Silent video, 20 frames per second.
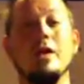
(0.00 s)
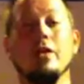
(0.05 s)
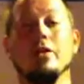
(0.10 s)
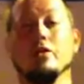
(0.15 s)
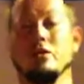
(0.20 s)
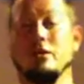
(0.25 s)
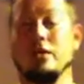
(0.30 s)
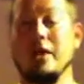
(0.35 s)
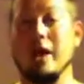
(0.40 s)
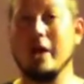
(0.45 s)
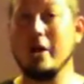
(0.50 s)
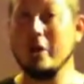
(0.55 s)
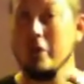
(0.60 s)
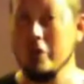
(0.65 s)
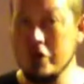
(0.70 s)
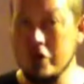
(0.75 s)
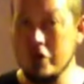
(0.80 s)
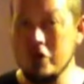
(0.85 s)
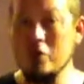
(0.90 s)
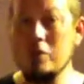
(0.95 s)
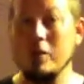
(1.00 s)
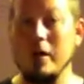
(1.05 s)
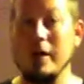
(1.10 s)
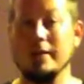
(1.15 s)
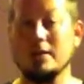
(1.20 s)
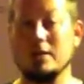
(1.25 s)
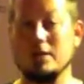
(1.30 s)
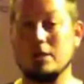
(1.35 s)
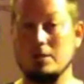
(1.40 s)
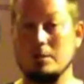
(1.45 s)
There's a lot of
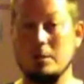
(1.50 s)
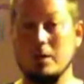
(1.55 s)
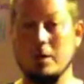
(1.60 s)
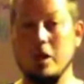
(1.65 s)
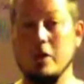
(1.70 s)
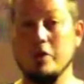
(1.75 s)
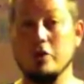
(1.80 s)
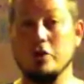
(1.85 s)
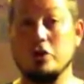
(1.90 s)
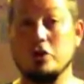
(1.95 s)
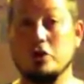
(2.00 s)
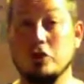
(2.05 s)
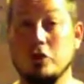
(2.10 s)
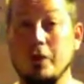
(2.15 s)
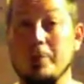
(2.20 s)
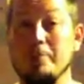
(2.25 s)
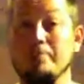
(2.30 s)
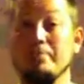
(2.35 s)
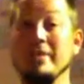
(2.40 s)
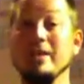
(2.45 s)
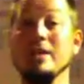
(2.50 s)
nuance to be understood.